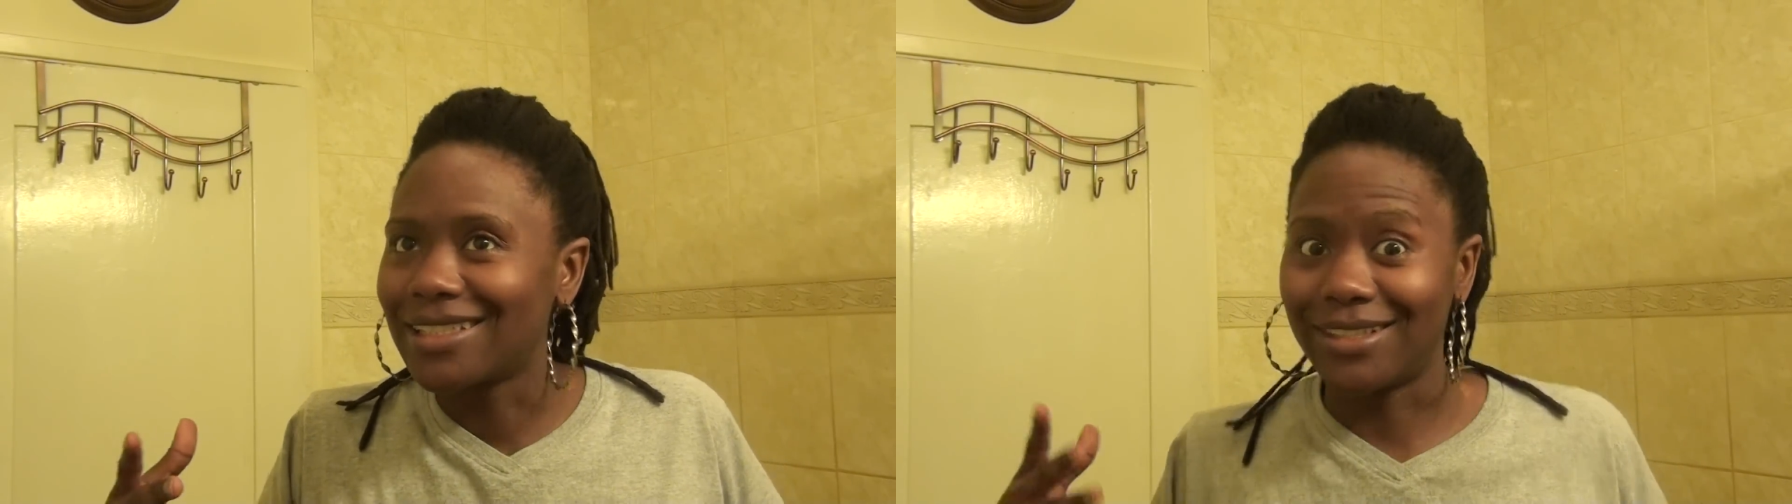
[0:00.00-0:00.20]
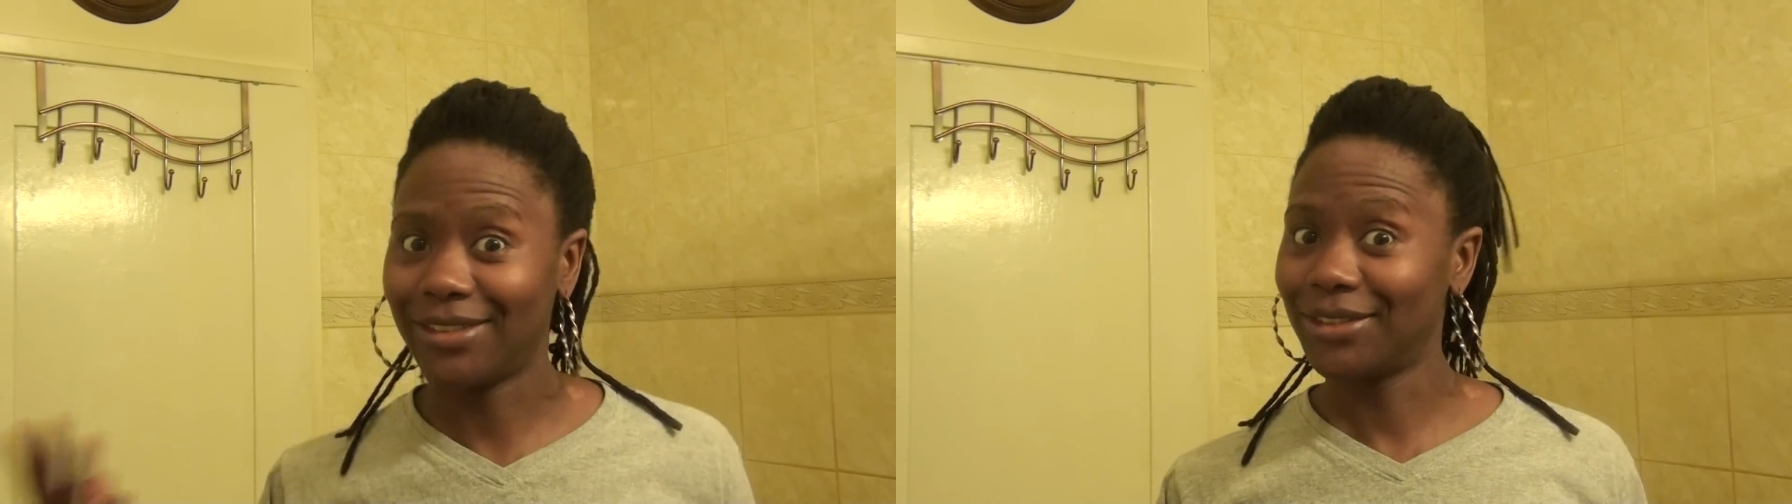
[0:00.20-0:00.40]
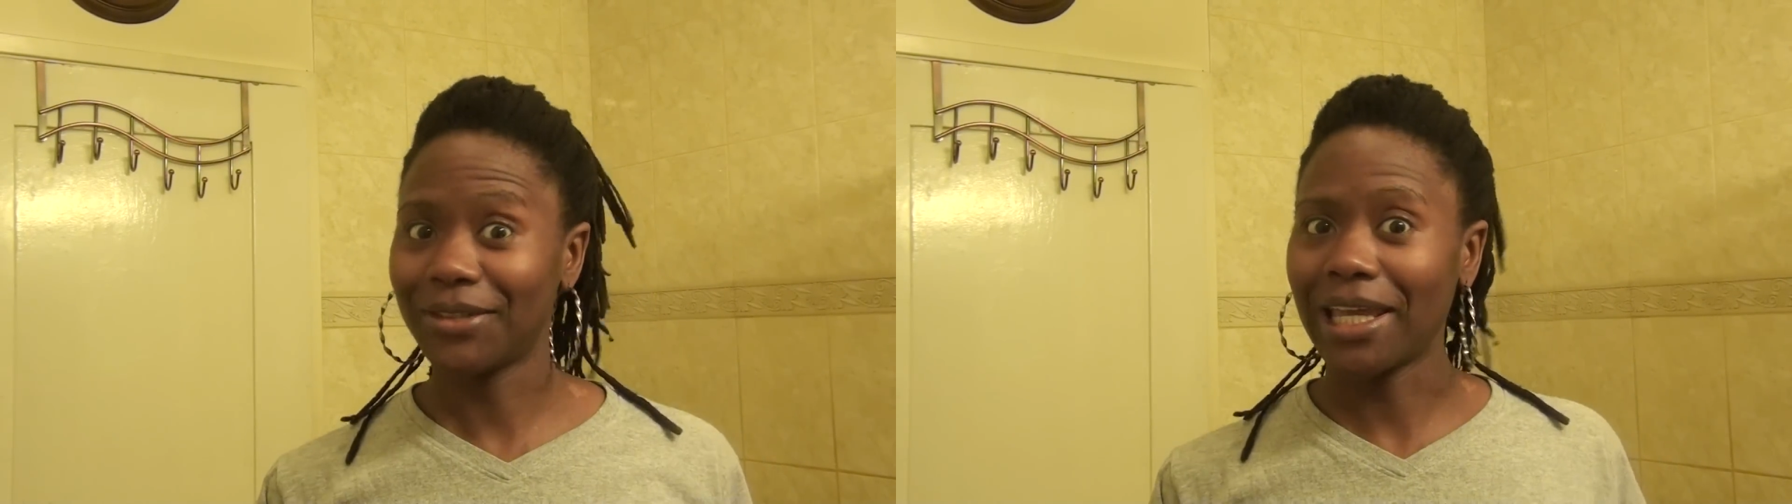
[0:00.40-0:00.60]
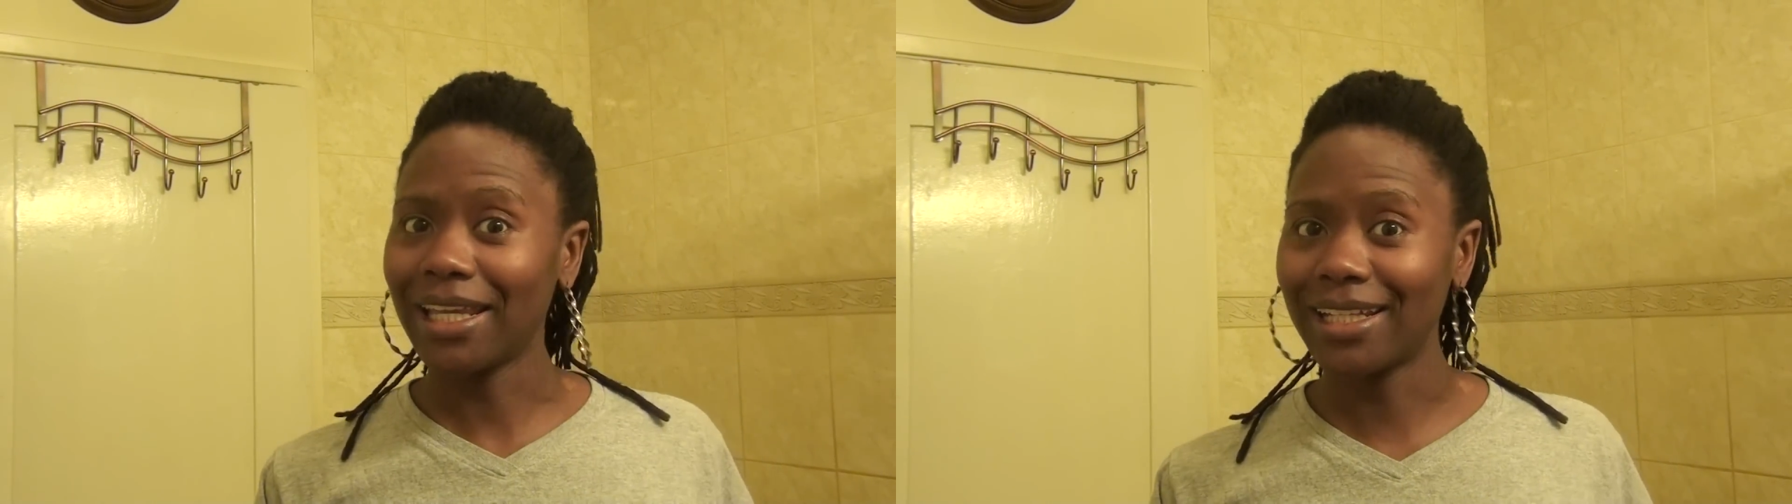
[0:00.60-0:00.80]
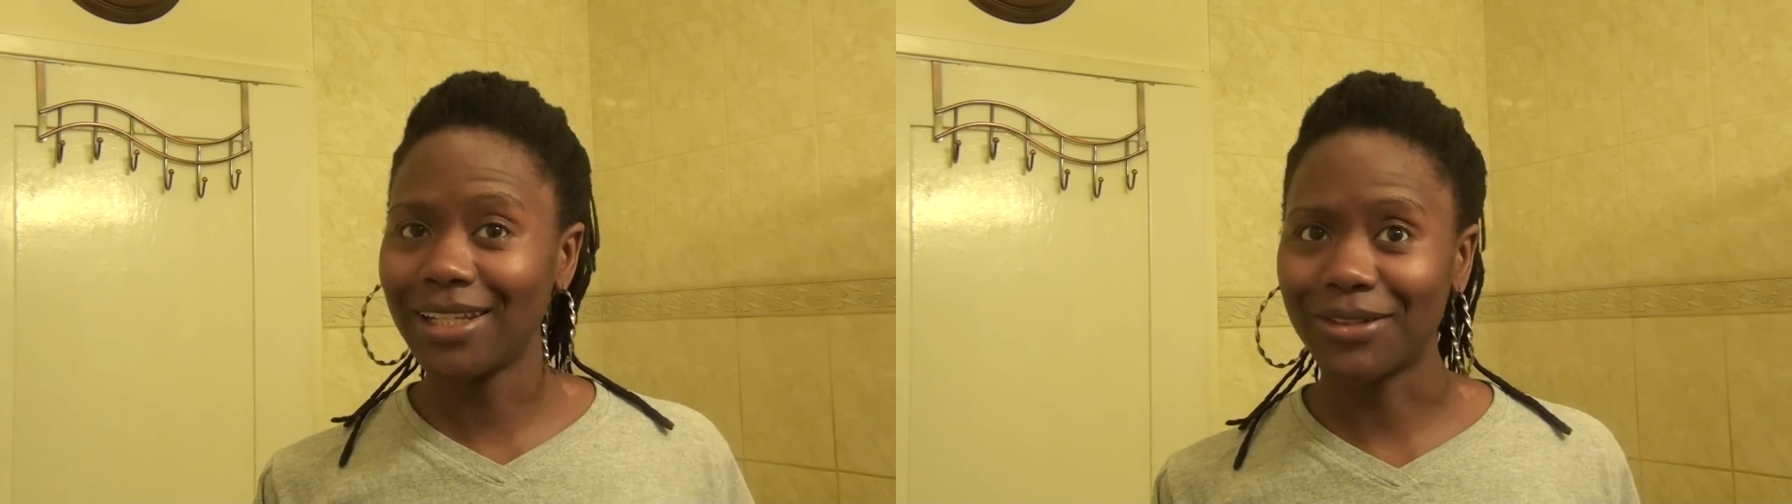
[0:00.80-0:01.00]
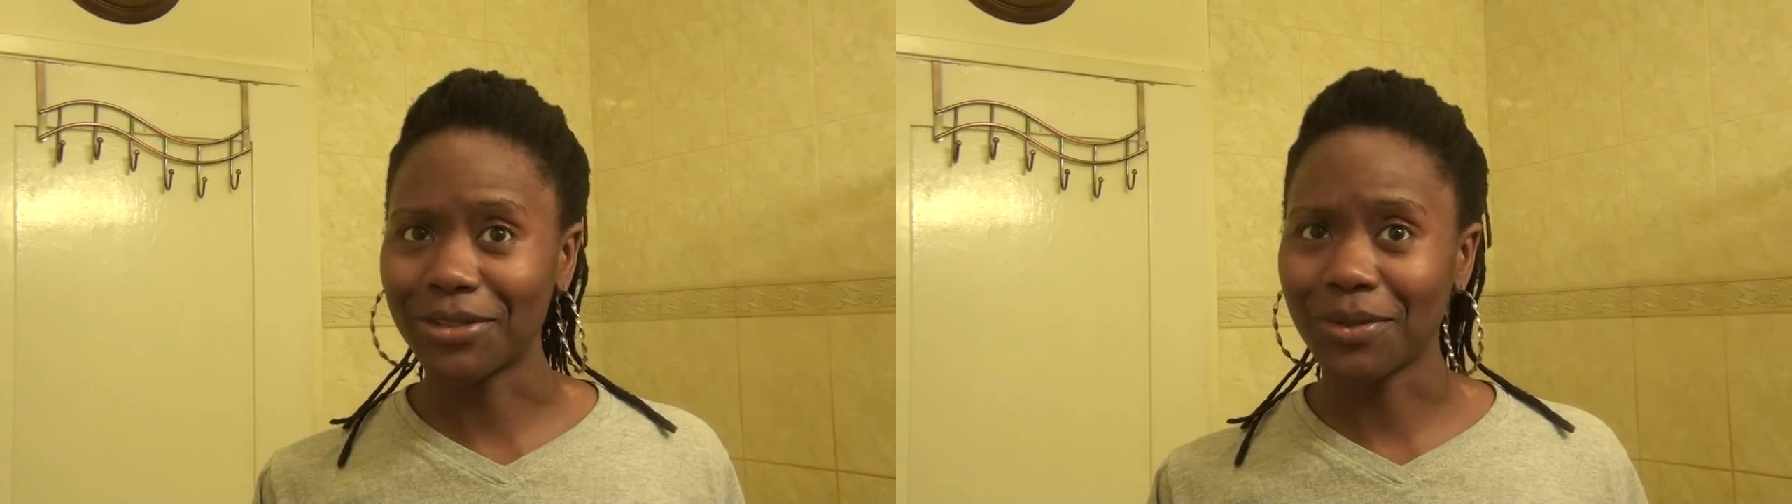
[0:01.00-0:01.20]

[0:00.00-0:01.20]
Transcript: they're still hanging in there.